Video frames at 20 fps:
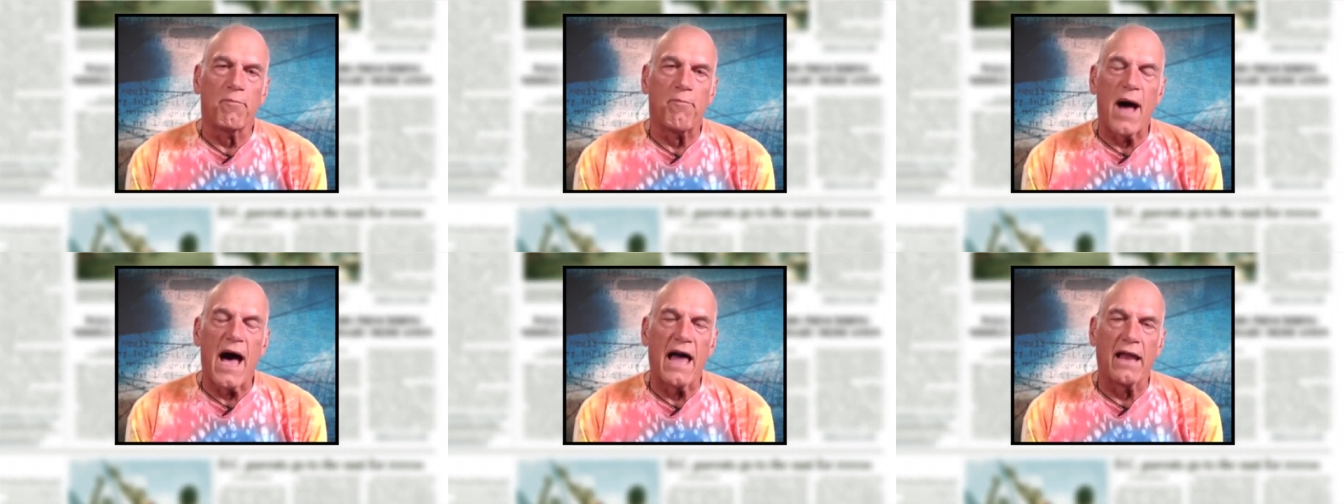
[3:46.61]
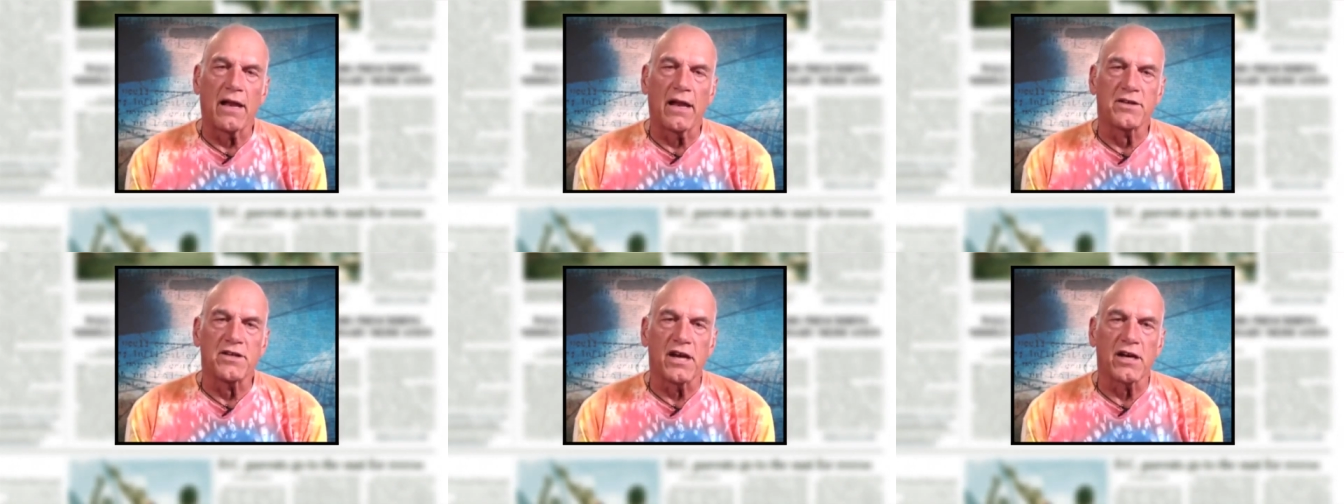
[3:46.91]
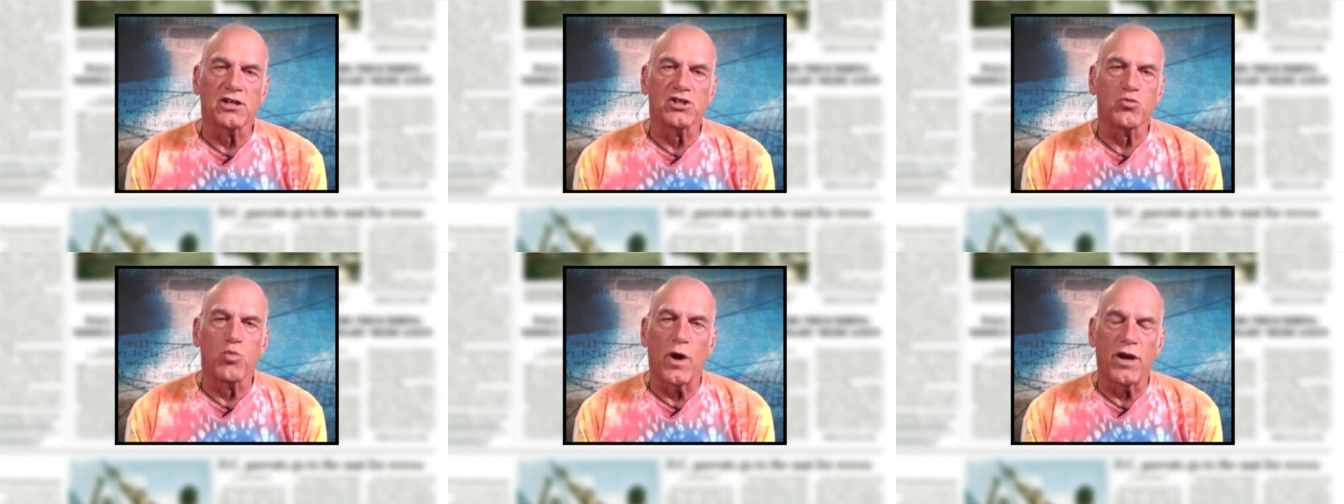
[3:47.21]
of
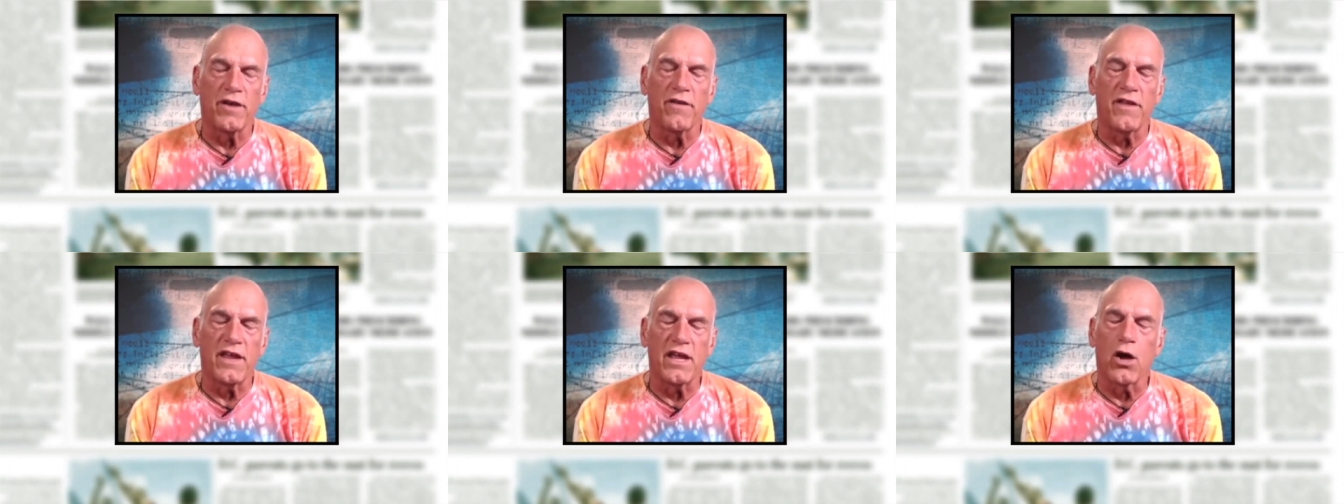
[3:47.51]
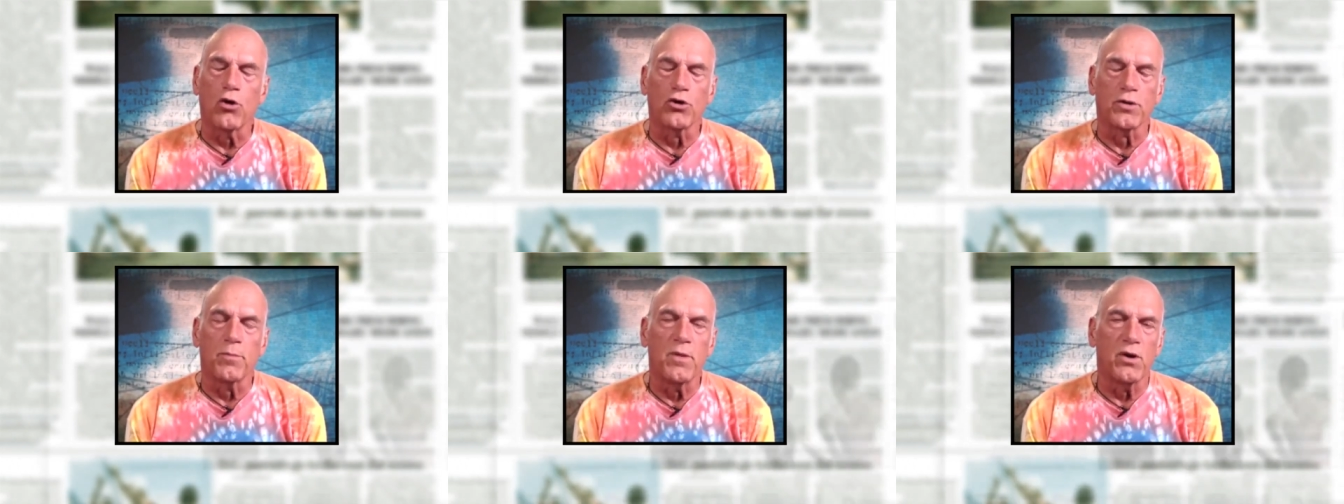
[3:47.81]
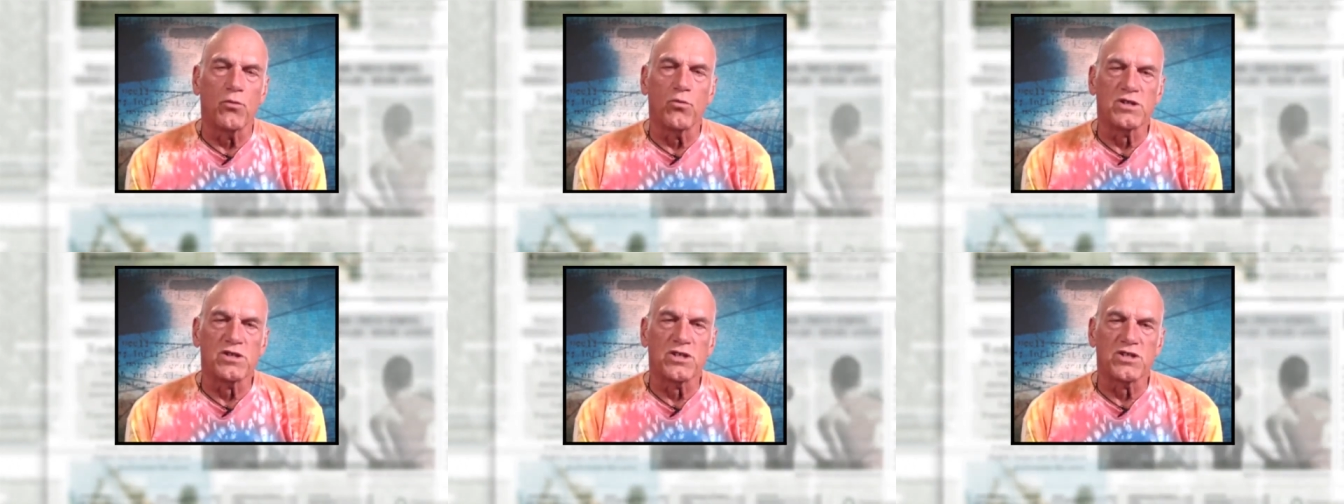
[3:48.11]
politics when the
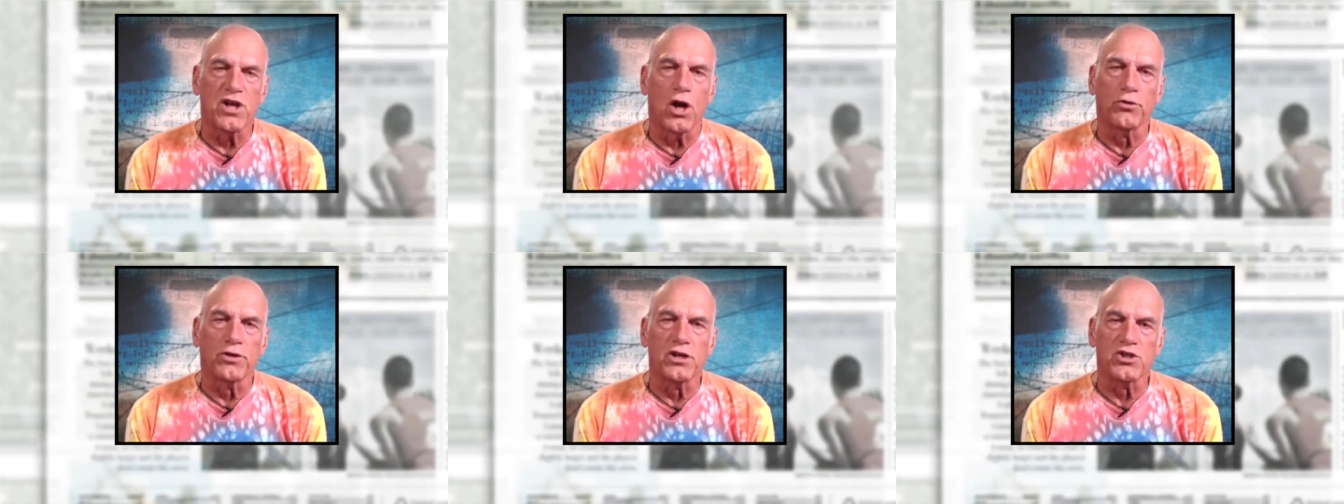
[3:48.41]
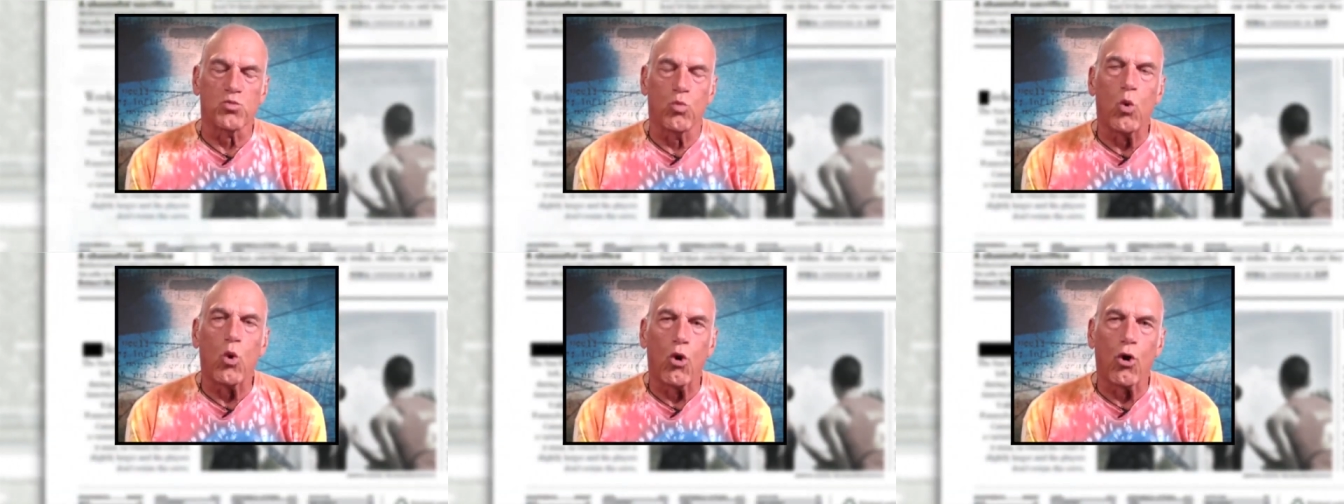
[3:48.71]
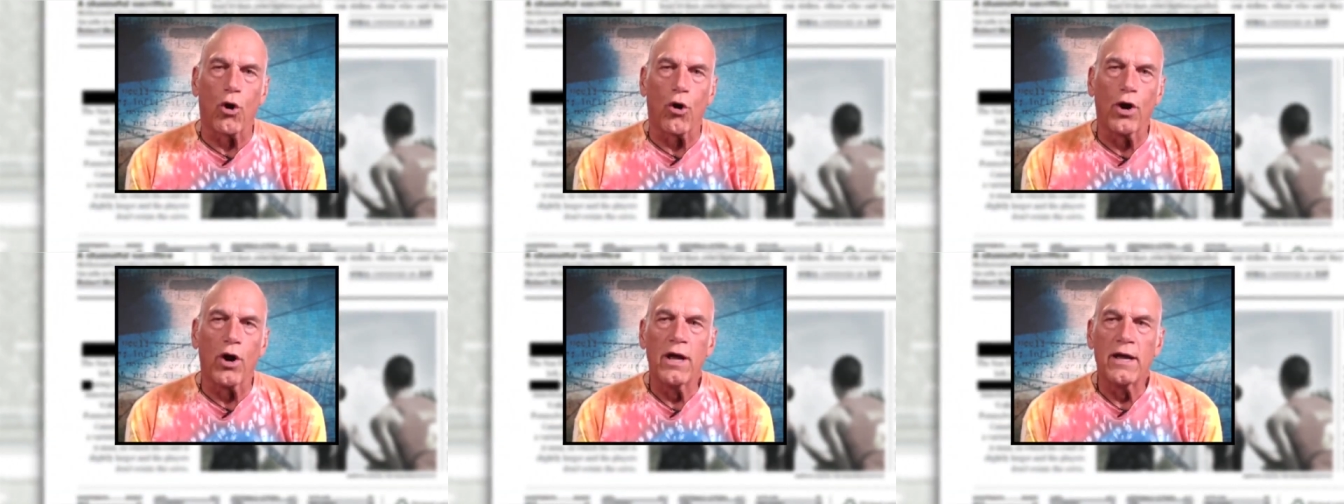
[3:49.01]
ultimate result is
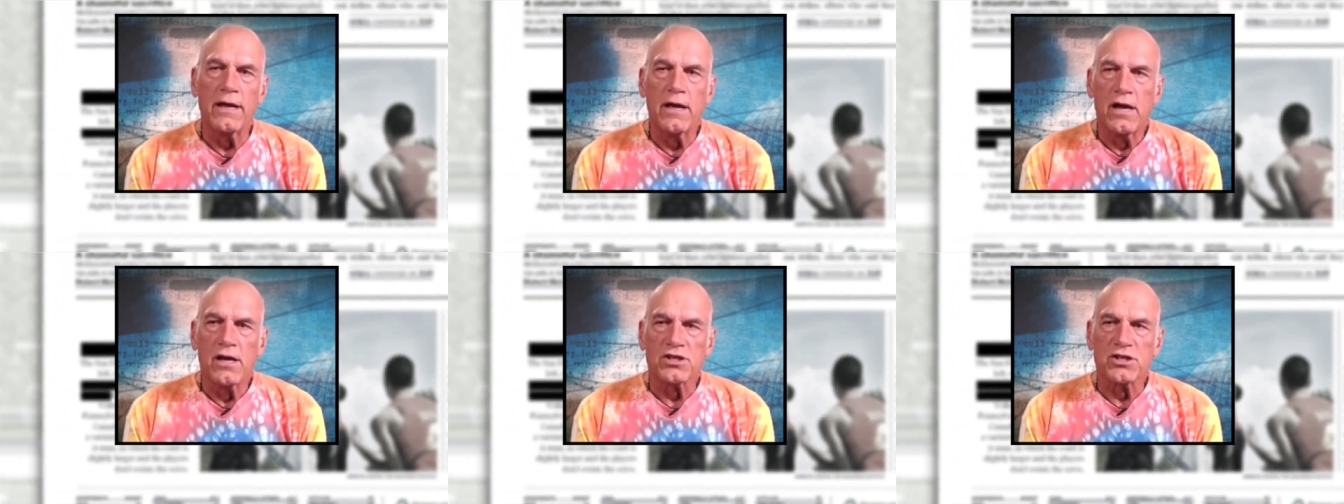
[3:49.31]
war.